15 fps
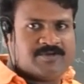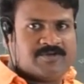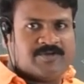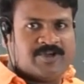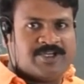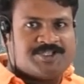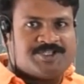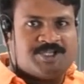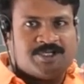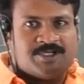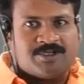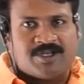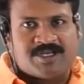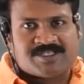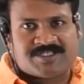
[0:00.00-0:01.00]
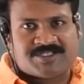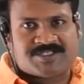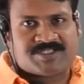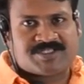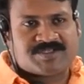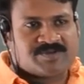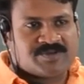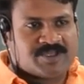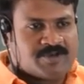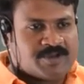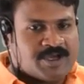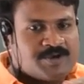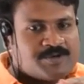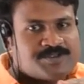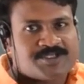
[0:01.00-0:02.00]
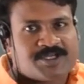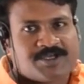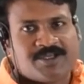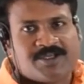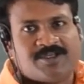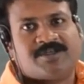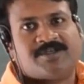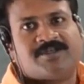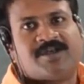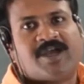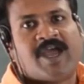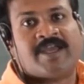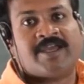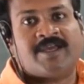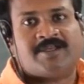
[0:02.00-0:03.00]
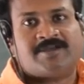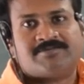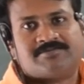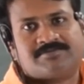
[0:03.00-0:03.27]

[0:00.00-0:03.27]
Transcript: windshield glasses, they will have certain angle